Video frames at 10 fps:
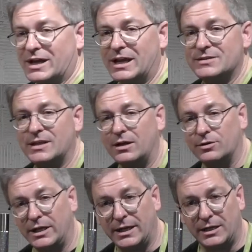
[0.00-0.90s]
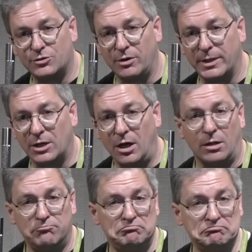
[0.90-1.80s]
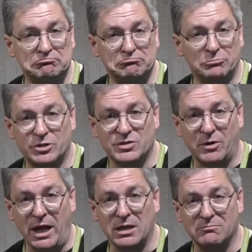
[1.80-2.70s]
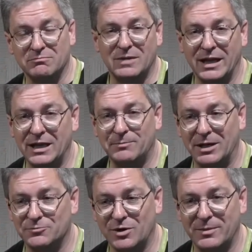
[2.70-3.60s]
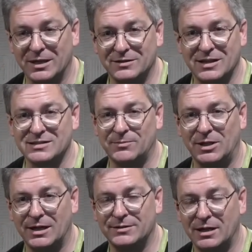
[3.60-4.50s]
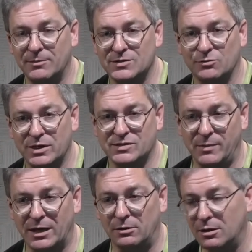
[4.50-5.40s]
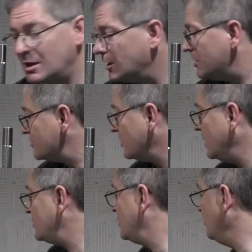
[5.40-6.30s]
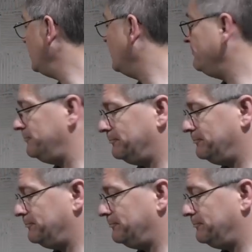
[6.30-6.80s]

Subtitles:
I guess they don't need any trimming at all, which is great. I hate pipe trimming. It takes up a lot of time and it's a waste of metal. So let's tune them.